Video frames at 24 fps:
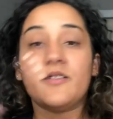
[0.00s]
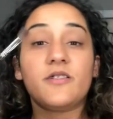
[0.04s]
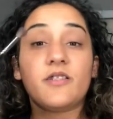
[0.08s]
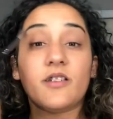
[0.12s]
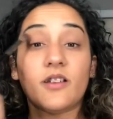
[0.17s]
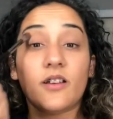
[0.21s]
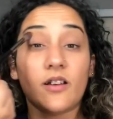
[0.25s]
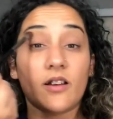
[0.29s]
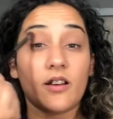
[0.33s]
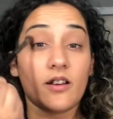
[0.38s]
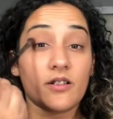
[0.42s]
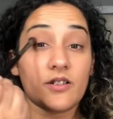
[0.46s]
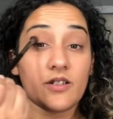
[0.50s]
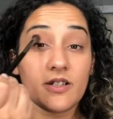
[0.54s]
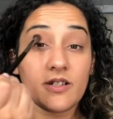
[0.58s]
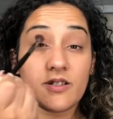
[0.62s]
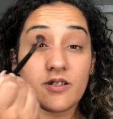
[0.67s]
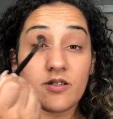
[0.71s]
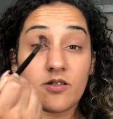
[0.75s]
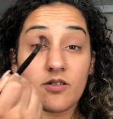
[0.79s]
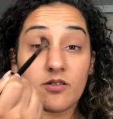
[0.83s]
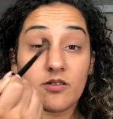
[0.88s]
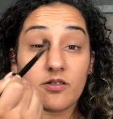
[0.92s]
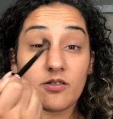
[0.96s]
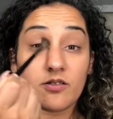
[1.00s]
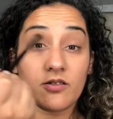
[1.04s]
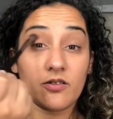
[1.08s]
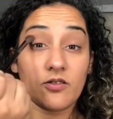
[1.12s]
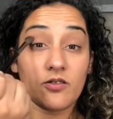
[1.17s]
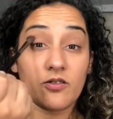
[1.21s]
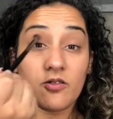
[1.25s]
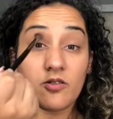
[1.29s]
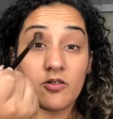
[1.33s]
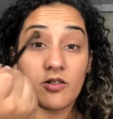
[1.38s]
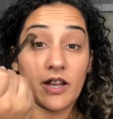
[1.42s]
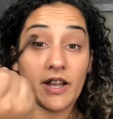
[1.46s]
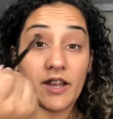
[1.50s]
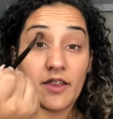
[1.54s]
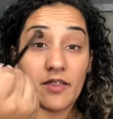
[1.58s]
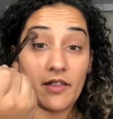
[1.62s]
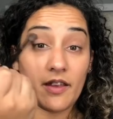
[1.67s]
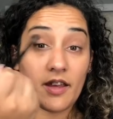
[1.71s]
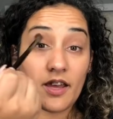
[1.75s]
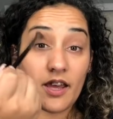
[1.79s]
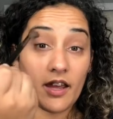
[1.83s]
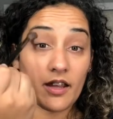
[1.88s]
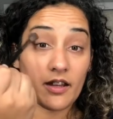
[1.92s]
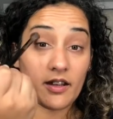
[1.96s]
To just go like
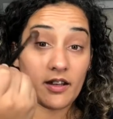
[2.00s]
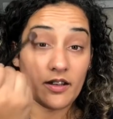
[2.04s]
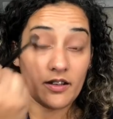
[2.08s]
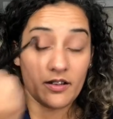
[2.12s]
that.